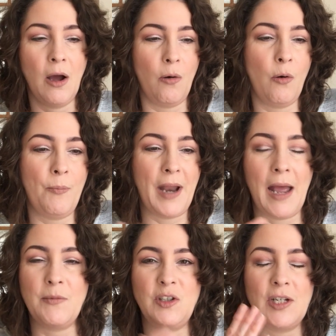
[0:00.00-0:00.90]
or
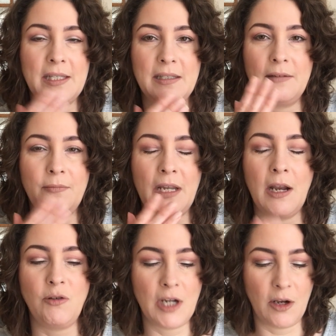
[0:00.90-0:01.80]
perhaps just, you
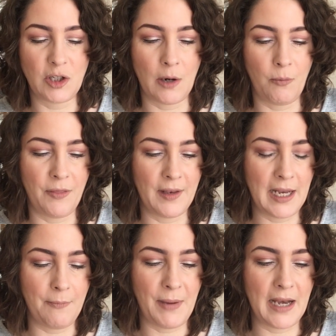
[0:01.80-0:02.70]
know, touch up with the
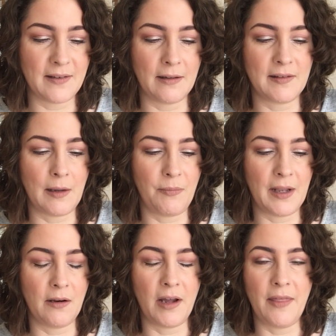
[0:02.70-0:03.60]
lip pencil,
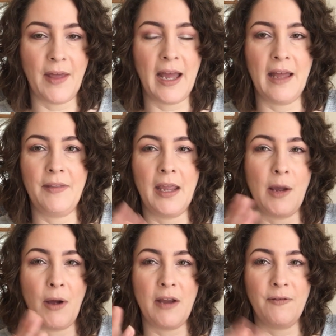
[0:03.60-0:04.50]
something like that, and then go
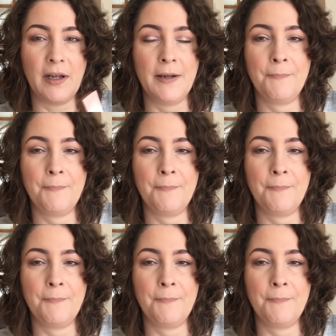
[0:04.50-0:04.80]
over